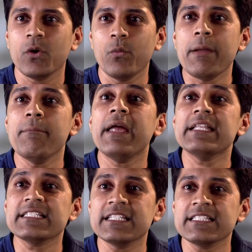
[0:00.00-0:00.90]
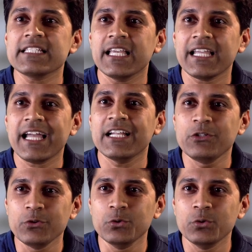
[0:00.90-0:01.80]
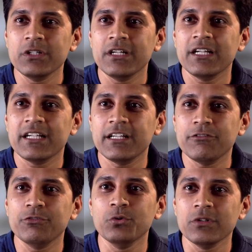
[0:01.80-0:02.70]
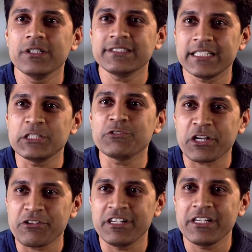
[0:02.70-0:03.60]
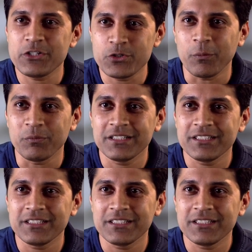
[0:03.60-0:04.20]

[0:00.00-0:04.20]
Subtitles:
where medicines can do the full satisfactory job.